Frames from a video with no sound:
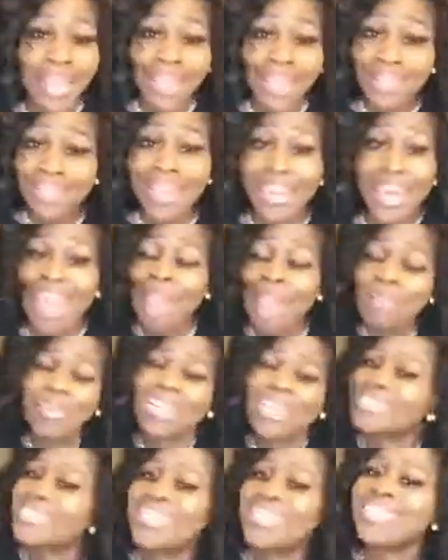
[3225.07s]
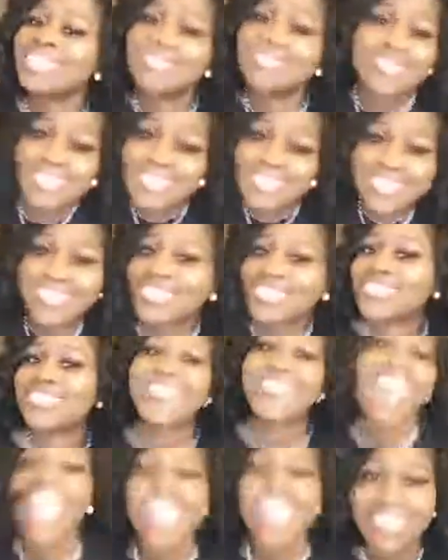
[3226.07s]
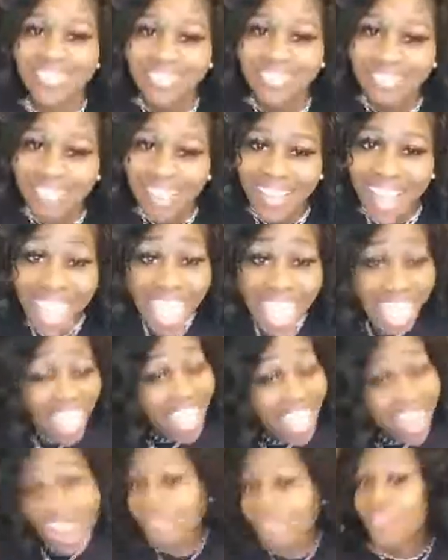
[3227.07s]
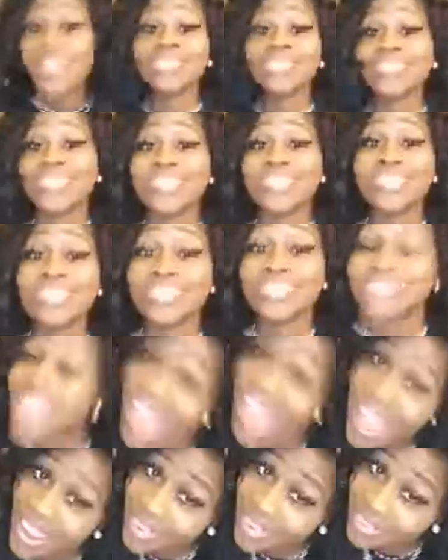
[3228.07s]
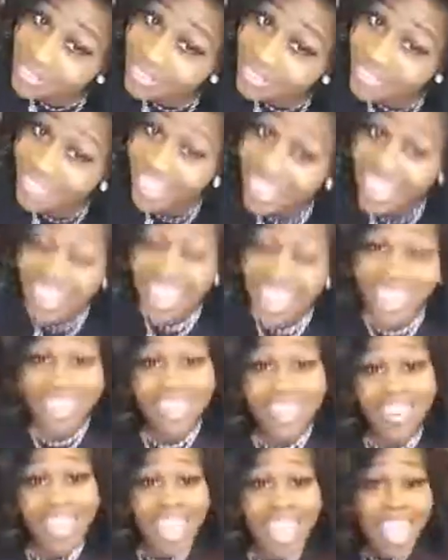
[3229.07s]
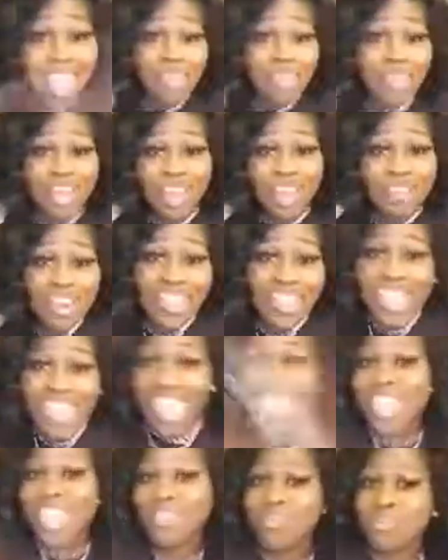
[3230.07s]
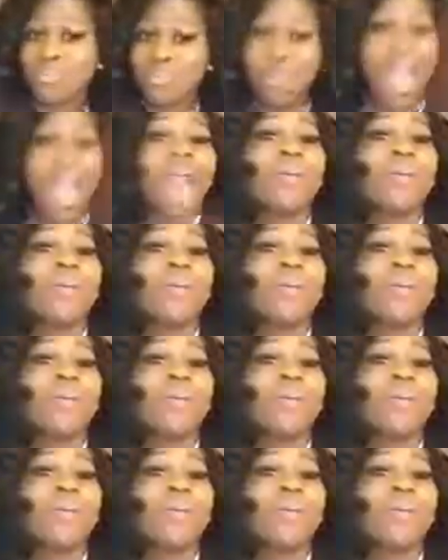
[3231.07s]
me, then that means he's the shit. If he's the shit, he can have whatever he